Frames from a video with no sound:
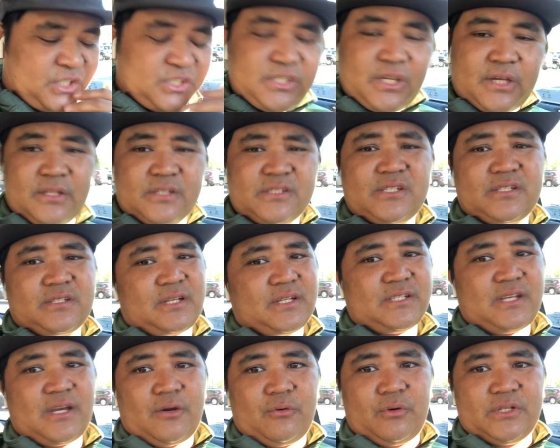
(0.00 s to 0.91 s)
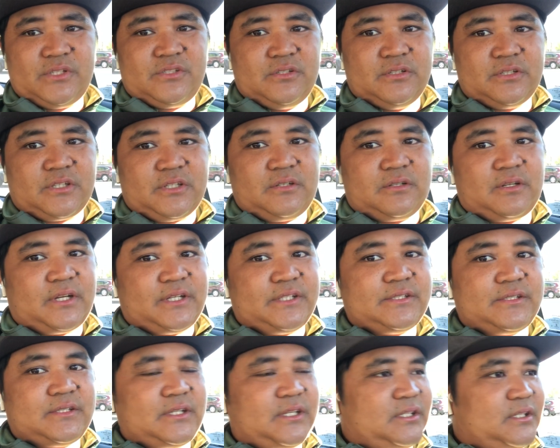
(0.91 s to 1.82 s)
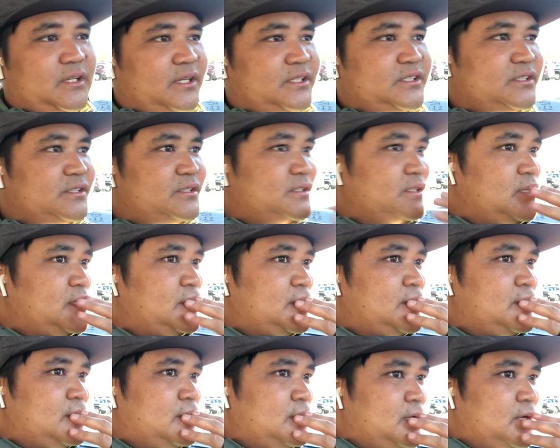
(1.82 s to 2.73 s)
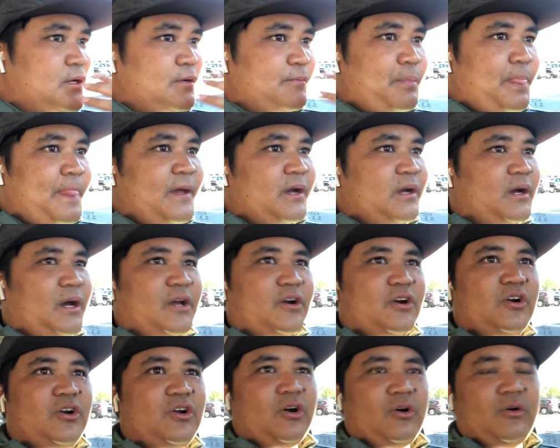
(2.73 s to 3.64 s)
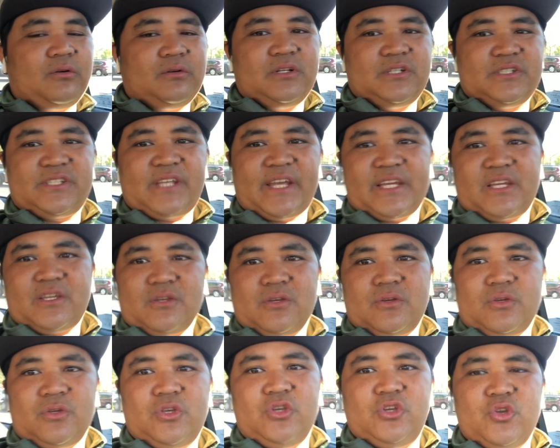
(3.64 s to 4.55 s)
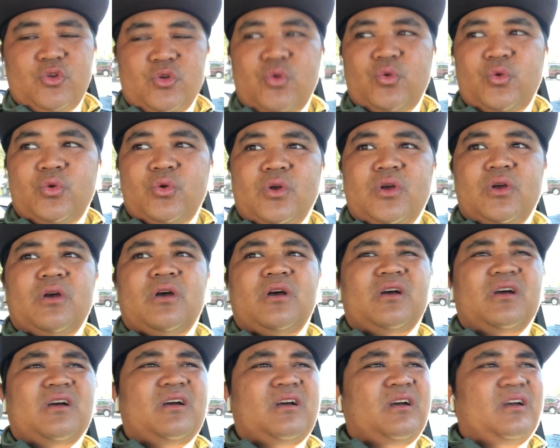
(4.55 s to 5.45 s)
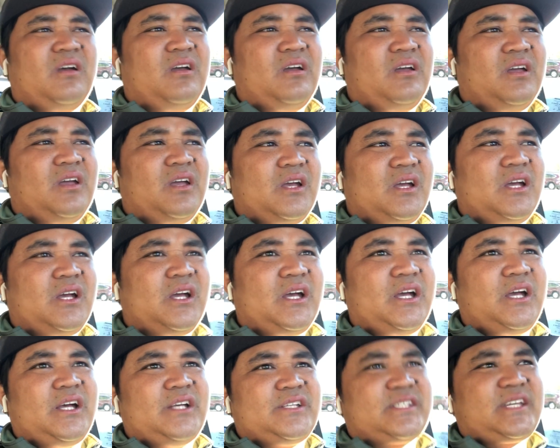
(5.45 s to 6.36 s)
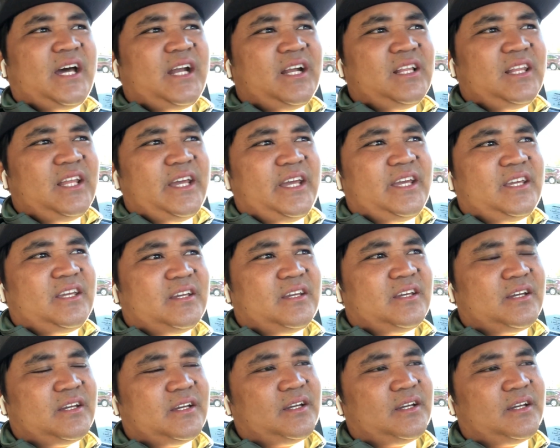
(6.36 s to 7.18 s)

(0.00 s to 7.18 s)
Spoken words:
yeah, that's how I took it, guys. And I don't know, it's like it's kind of like